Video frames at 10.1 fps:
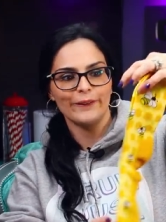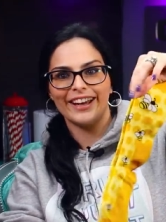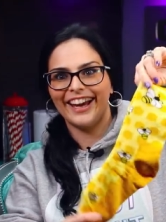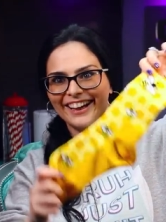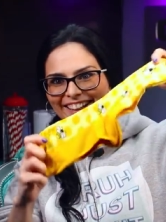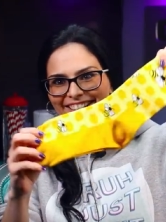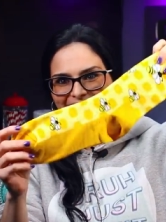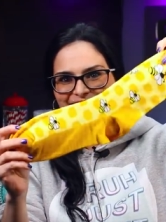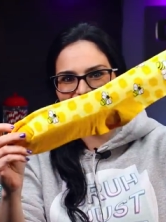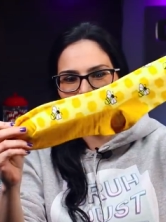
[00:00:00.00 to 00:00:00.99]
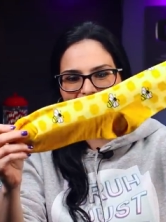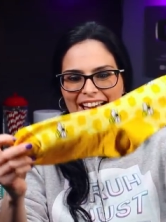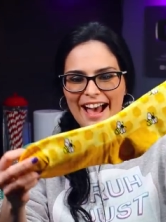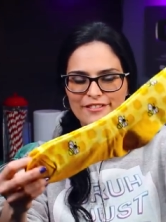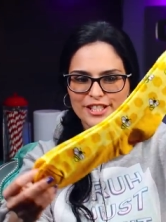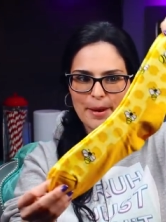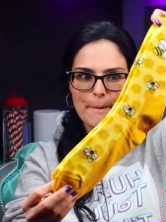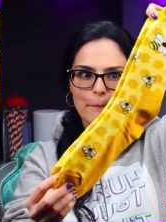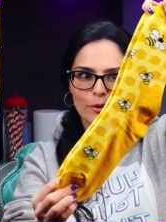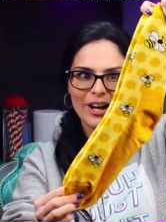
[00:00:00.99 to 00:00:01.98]
Okay, next up I have
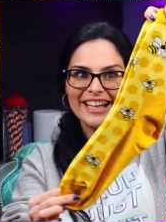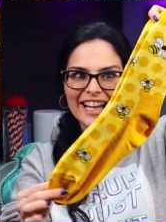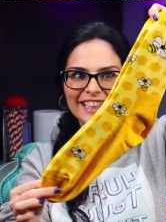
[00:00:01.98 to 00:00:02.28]
some bright